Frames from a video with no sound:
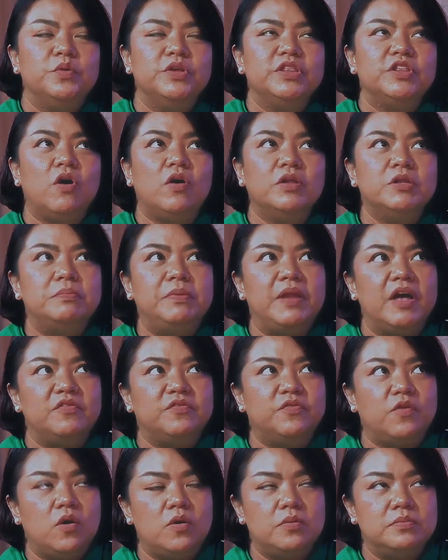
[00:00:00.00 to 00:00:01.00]
with all the
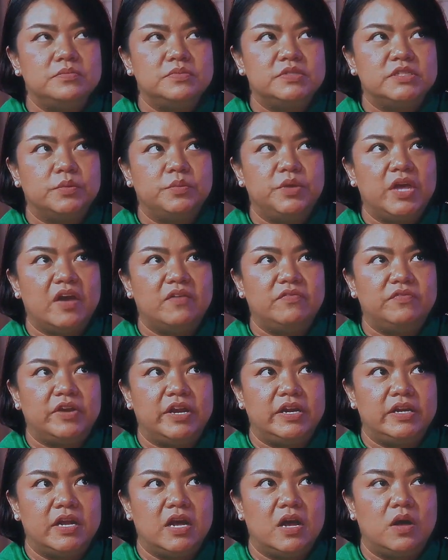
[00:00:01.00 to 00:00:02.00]
platforms that we
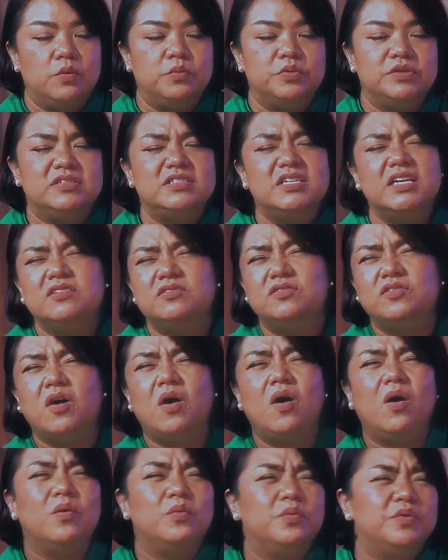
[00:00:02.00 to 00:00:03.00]
have right now, with
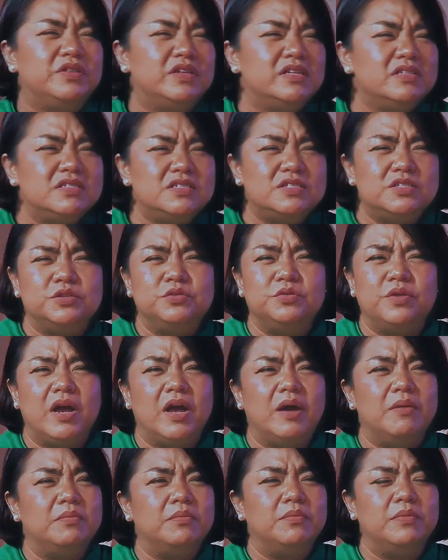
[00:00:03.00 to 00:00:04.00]
TikTok, with
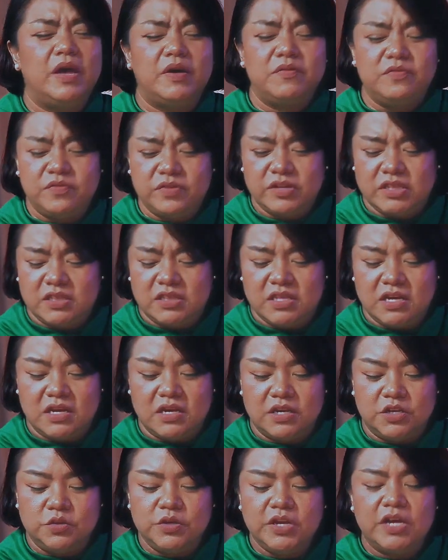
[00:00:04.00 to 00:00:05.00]
Instagram,
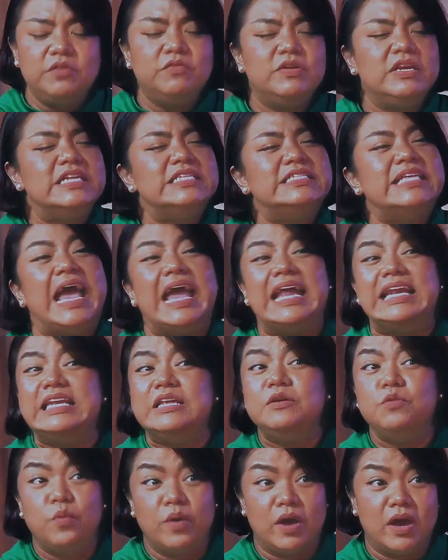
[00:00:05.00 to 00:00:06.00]
everything, you can release
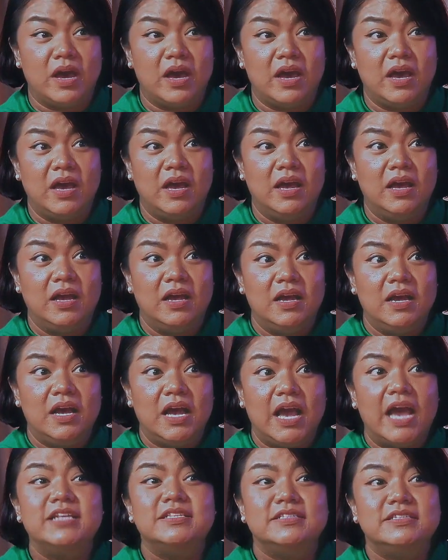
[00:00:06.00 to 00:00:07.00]
anywhere
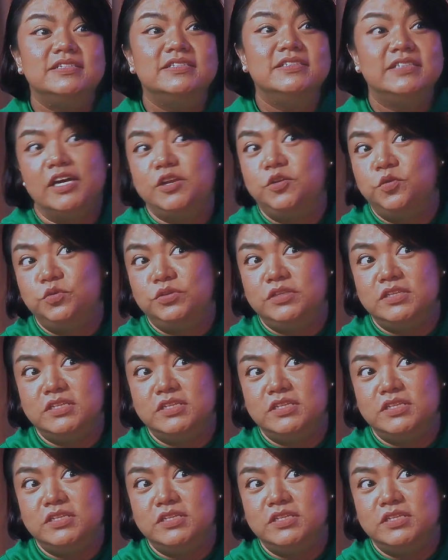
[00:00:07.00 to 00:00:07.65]
and still get